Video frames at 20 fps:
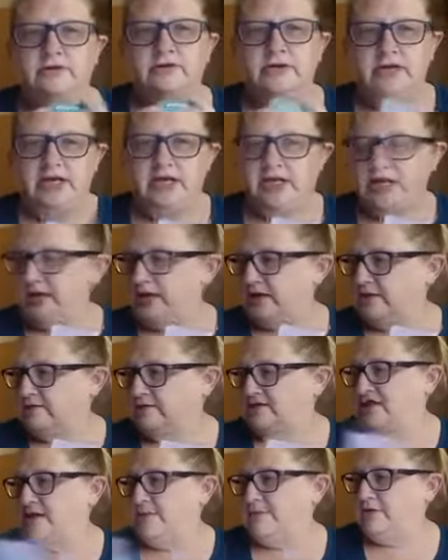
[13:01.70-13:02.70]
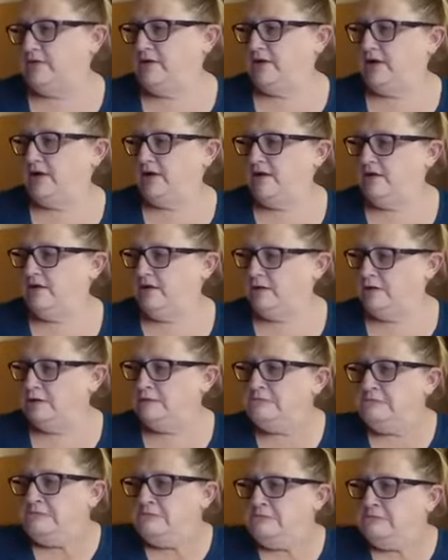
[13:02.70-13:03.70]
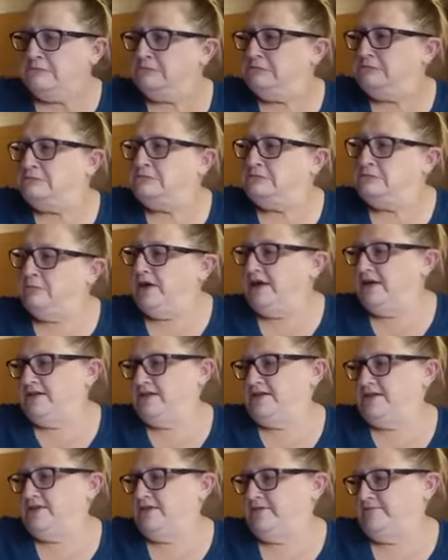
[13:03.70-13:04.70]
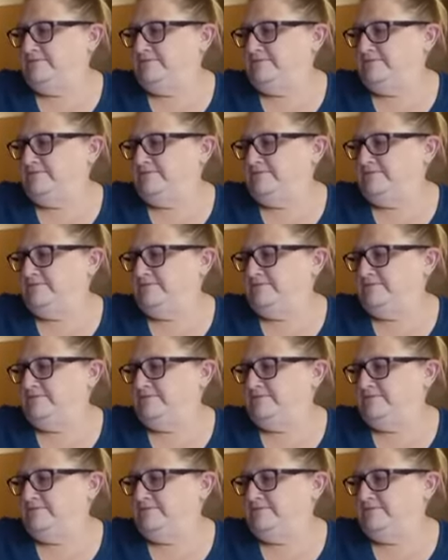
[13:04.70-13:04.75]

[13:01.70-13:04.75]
Can't get them separately, but